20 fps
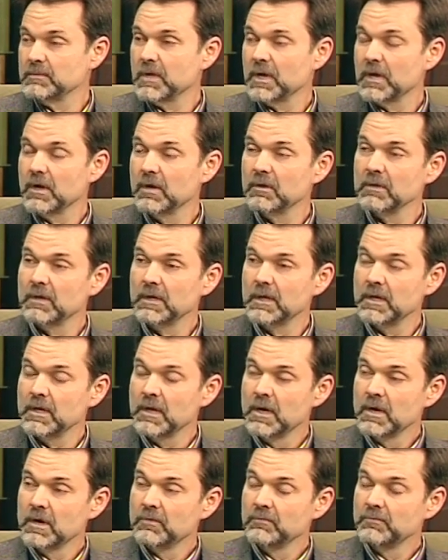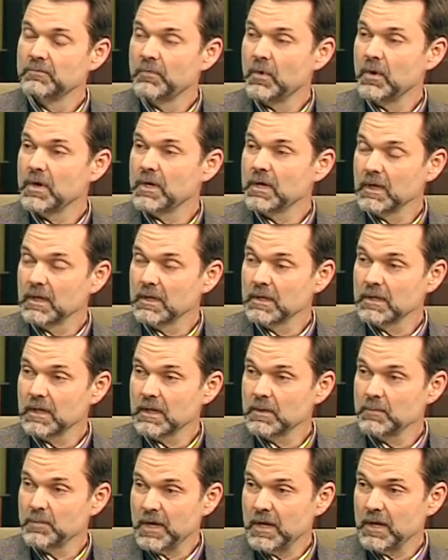they only void a
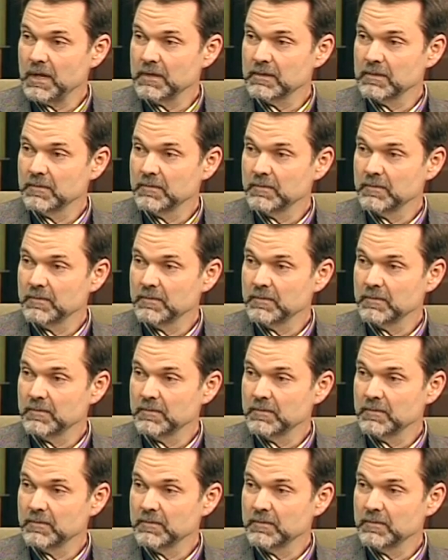little bit.